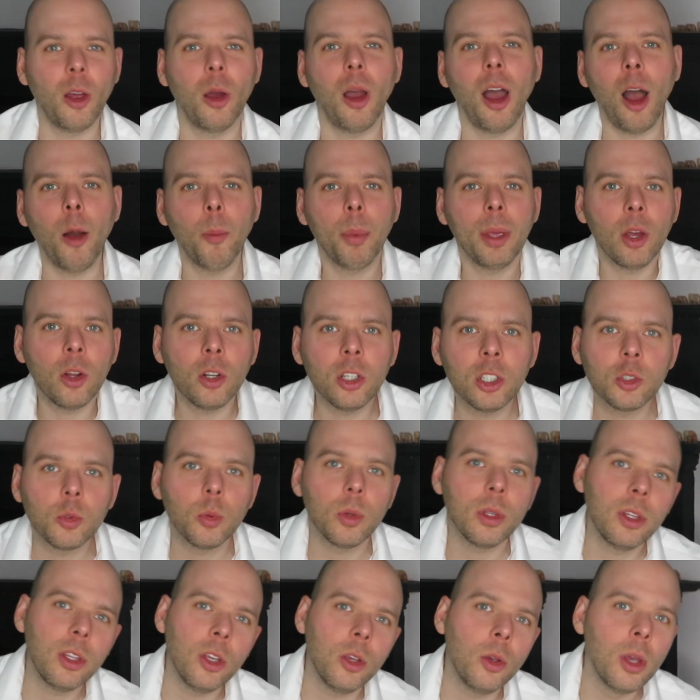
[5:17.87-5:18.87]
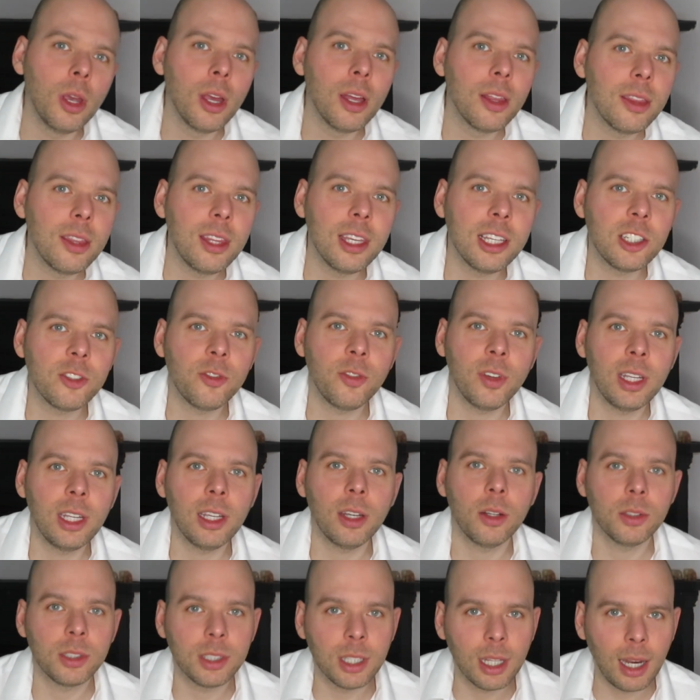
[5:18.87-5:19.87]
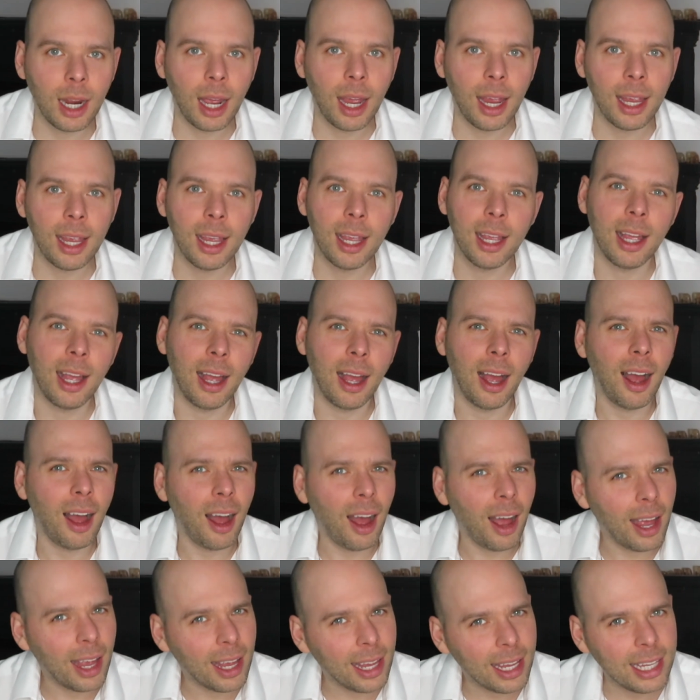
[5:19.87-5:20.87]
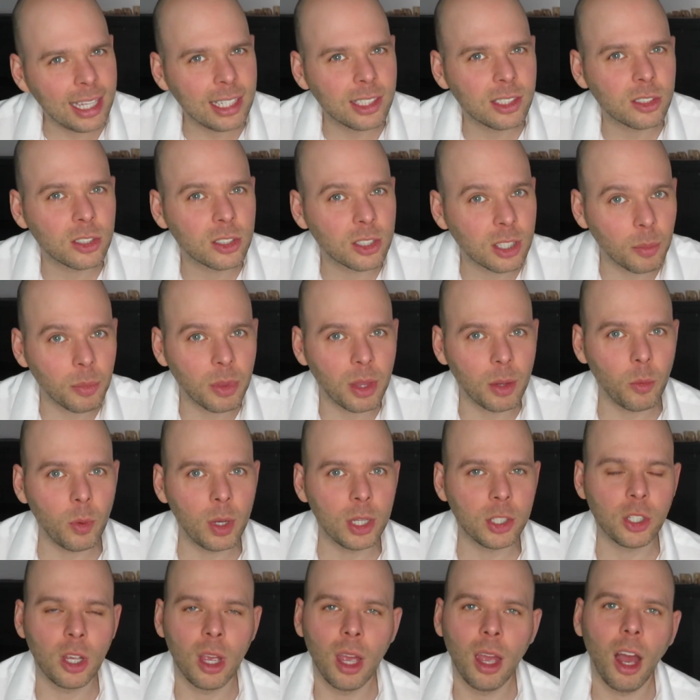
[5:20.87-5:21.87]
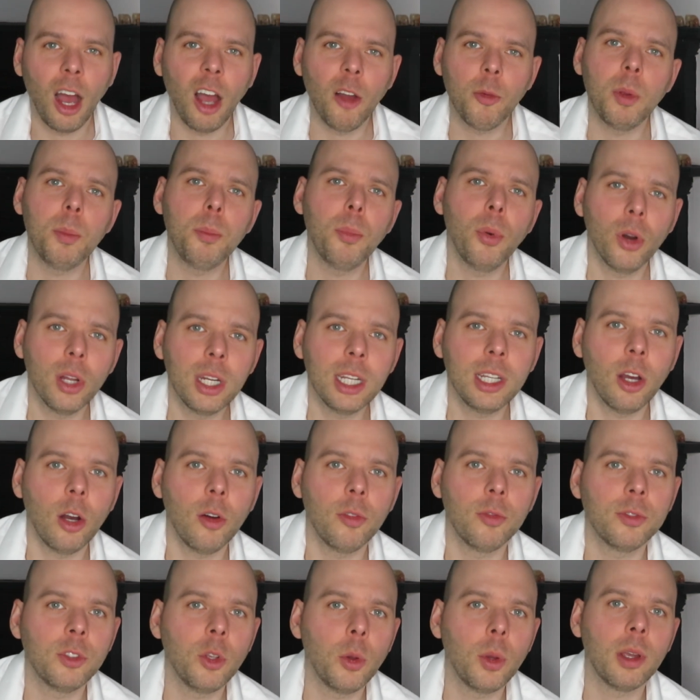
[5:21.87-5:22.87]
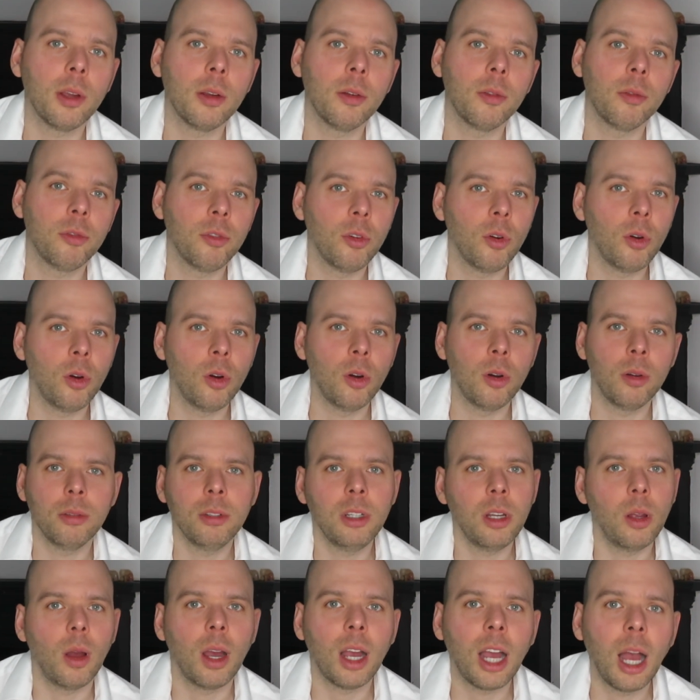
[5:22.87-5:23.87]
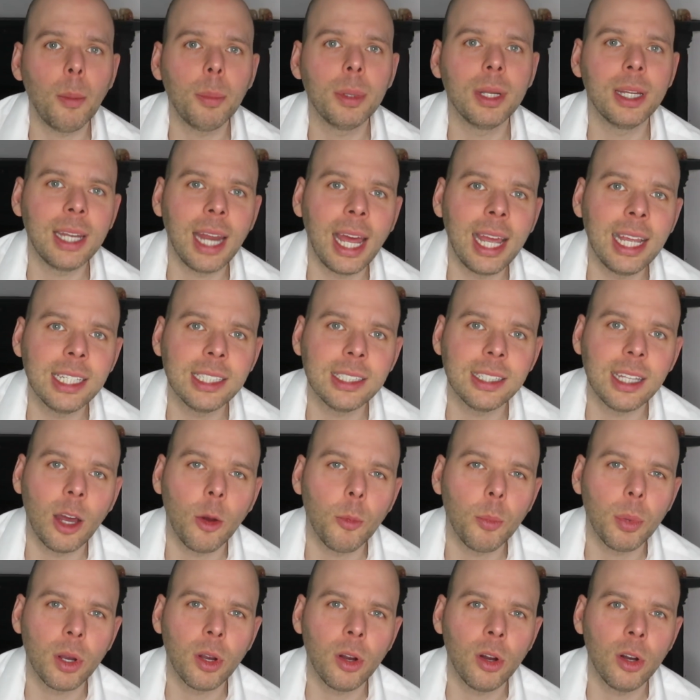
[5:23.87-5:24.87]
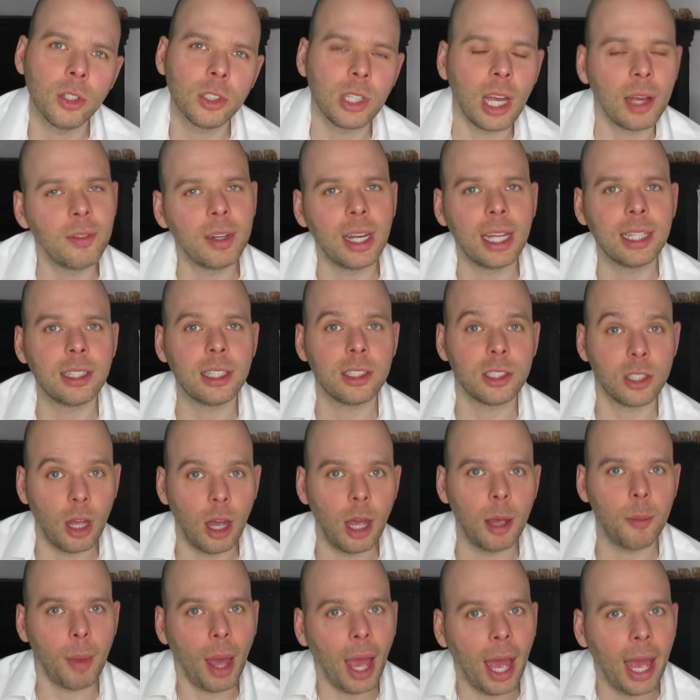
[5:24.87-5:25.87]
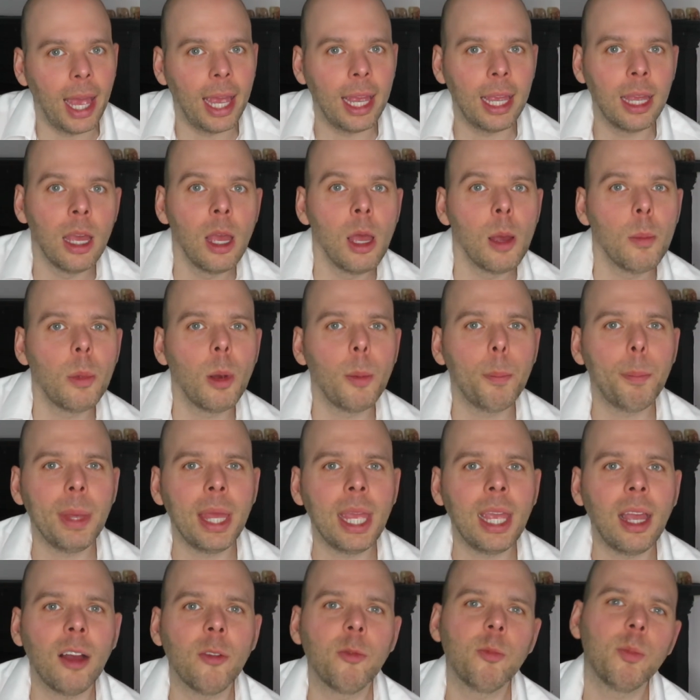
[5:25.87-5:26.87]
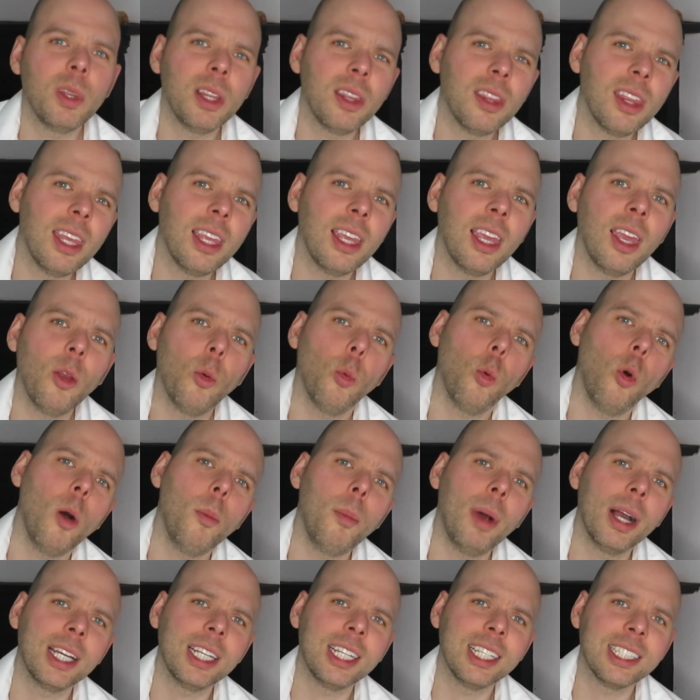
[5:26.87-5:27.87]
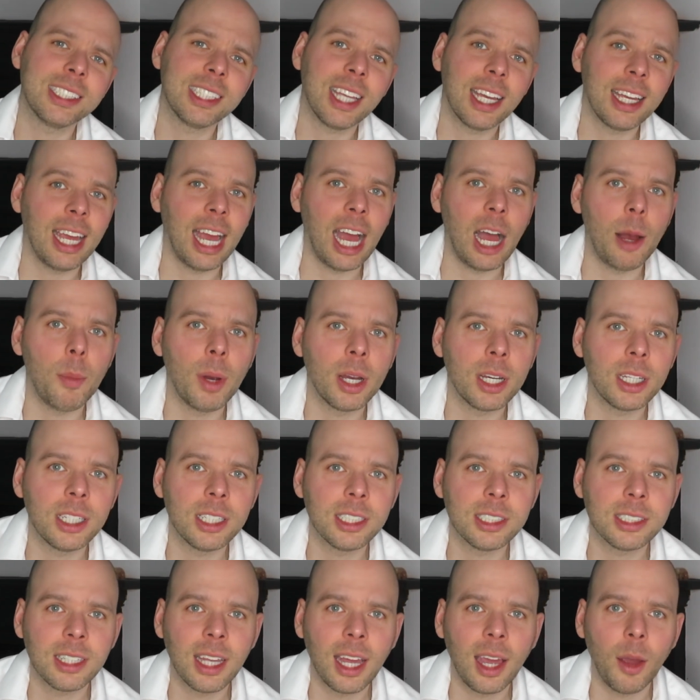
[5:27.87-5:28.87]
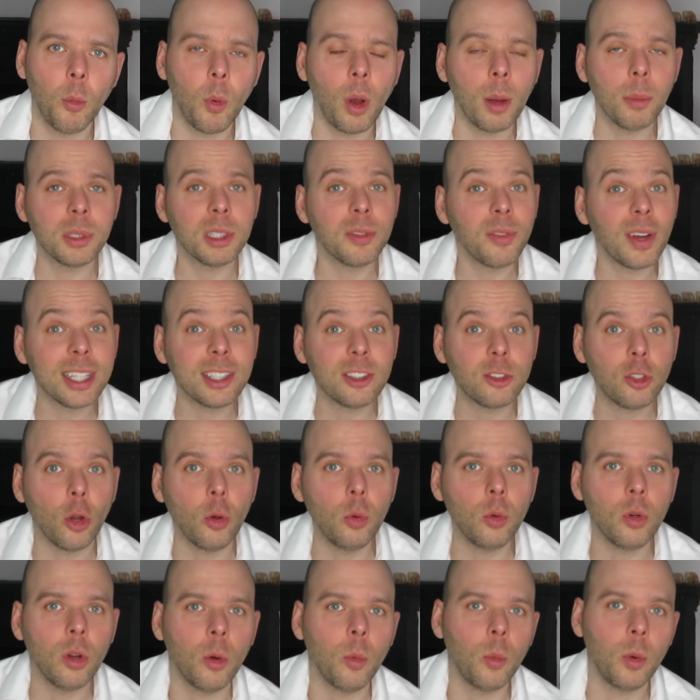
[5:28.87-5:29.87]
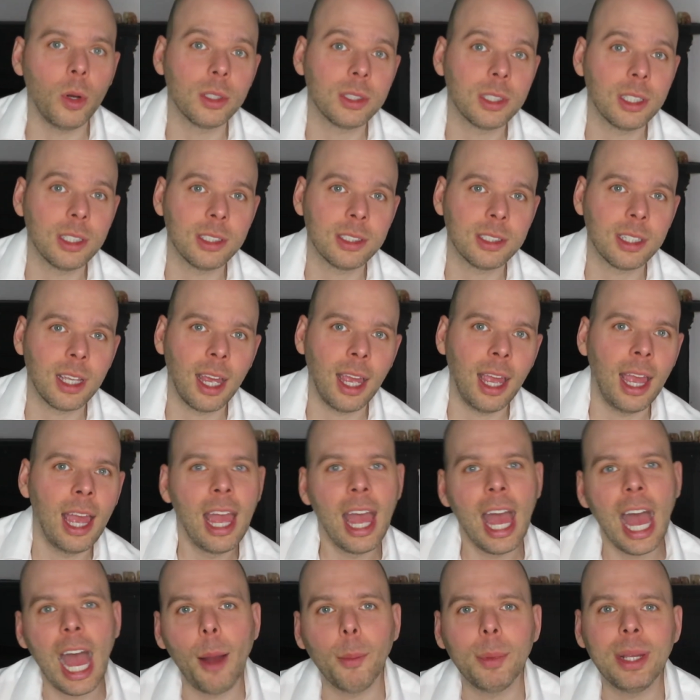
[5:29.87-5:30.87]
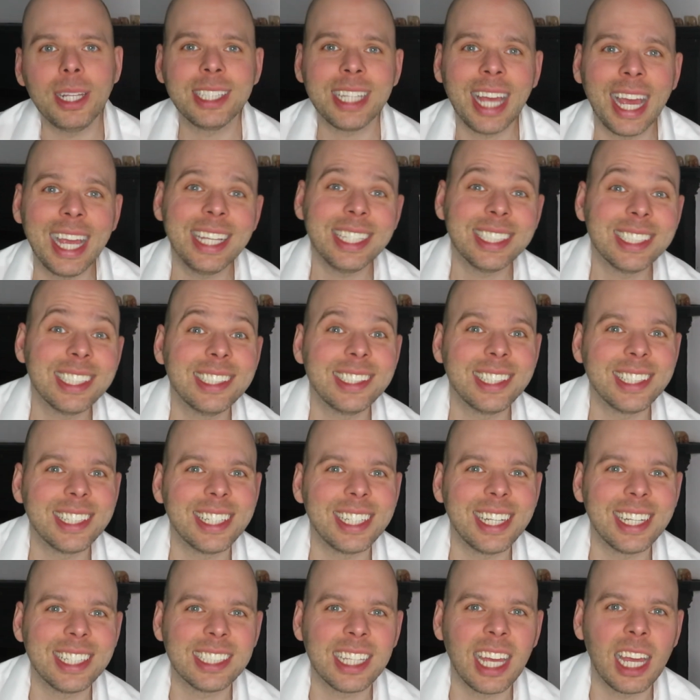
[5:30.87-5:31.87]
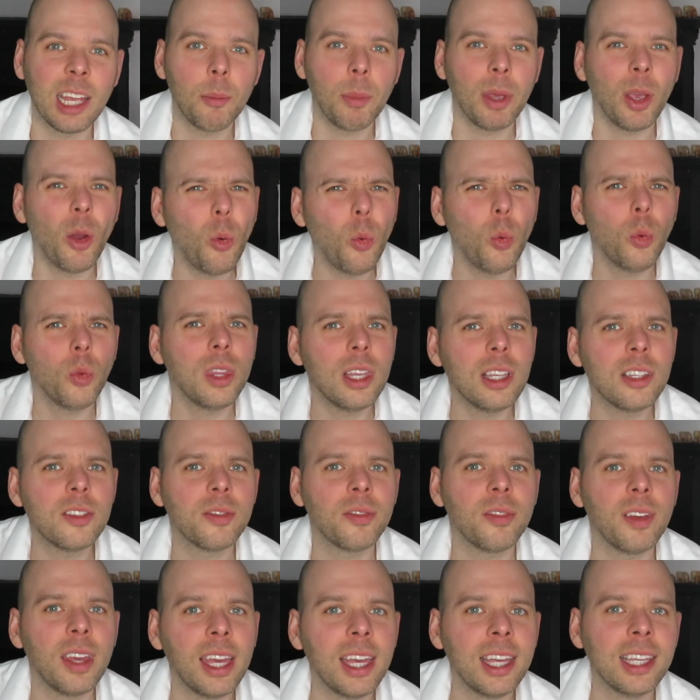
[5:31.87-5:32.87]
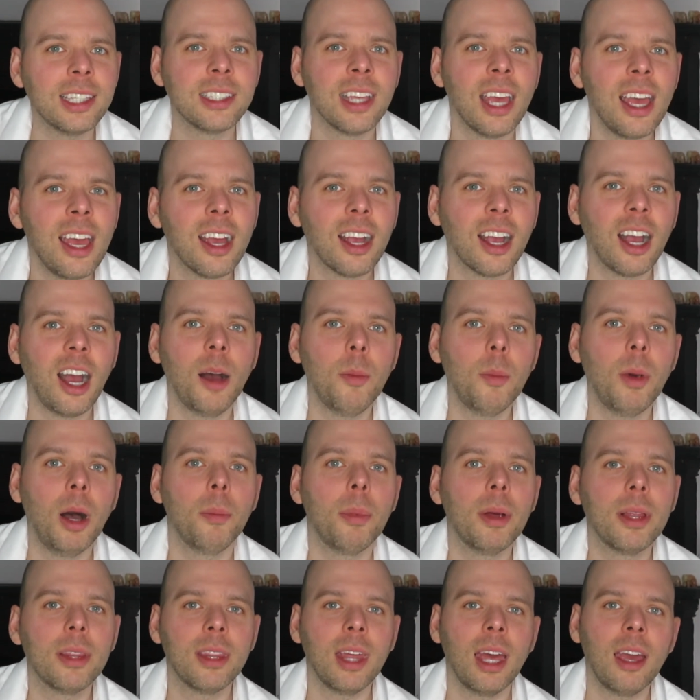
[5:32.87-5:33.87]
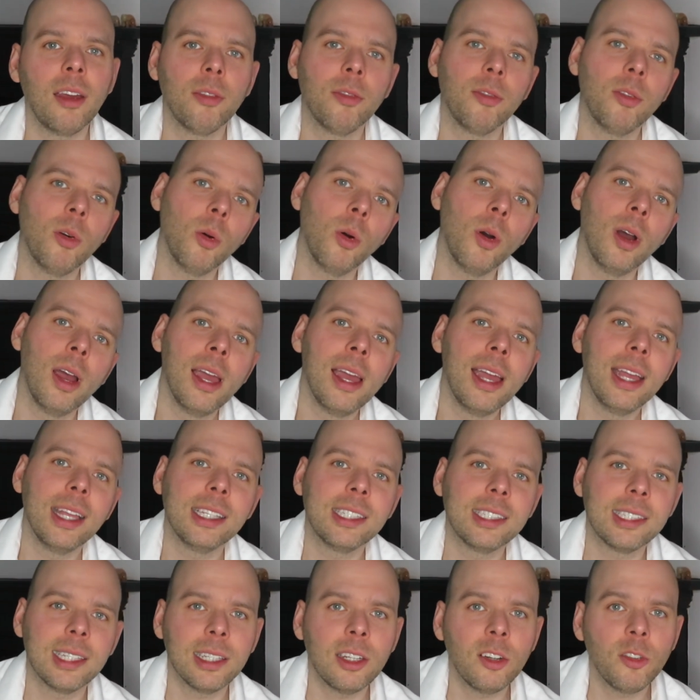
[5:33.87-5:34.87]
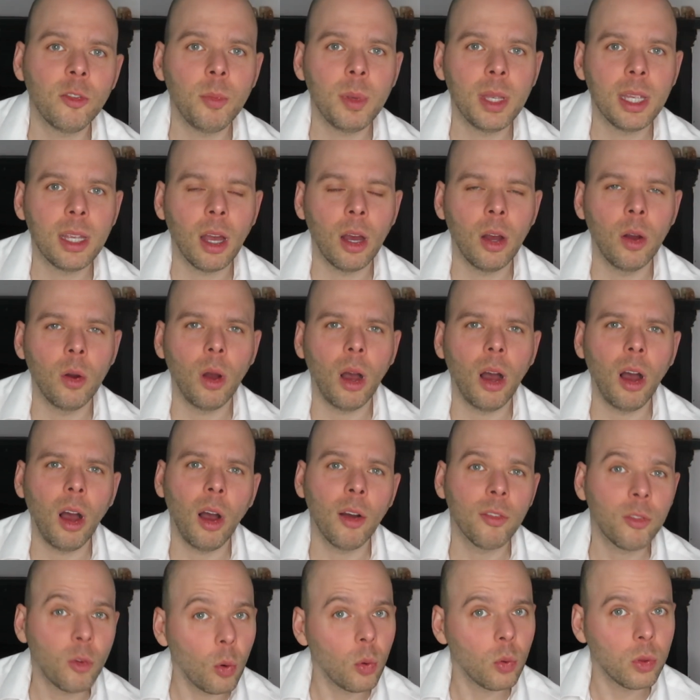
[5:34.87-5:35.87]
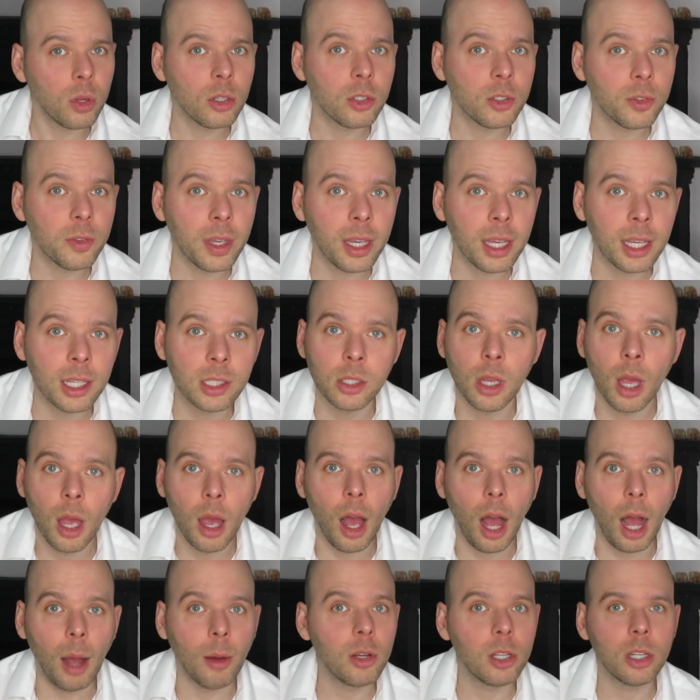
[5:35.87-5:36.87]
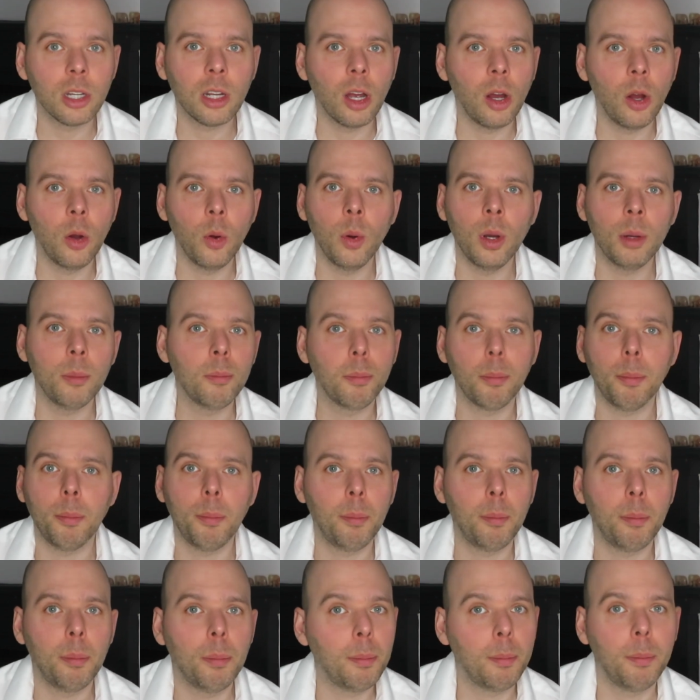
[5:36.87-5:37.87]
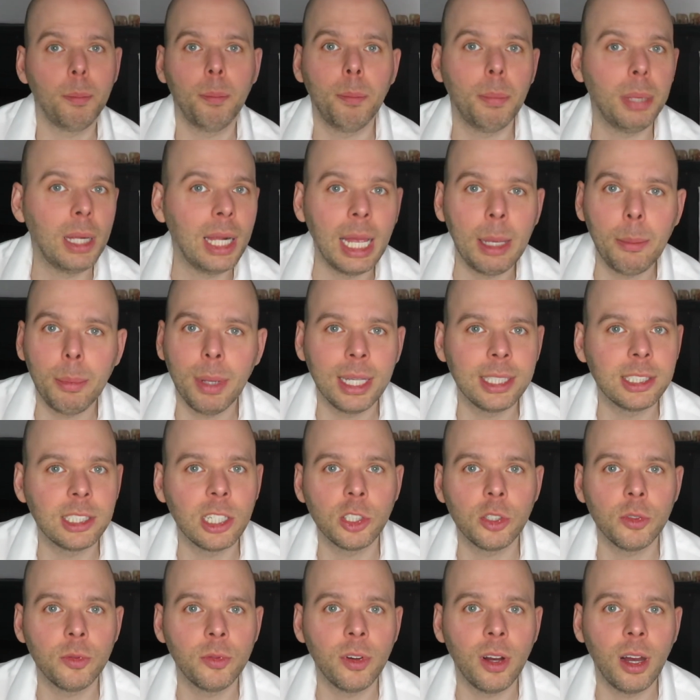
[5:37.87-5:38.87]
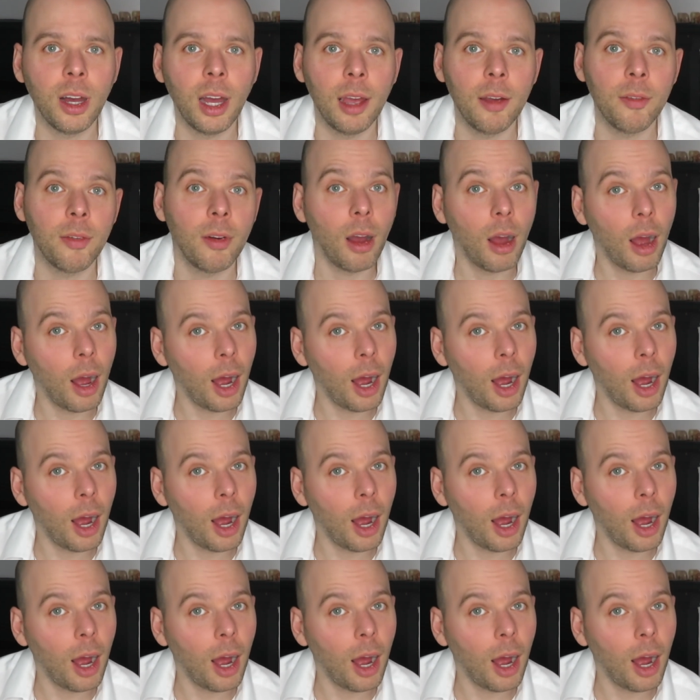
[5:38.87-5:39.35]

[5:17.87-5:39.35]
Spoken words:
I'll be honest with you, this video today is something which I've been putting off doing for a couple of days now because I haven't had the time, A. But B, I've been thinking, what am I going to say? How am I going to say it? What happens if I don't know what to say? How many takes is it going to take me? All these fears come up. Therefore, instead of me go, I've got all those fears, I'm going to go and play PlayStation 5.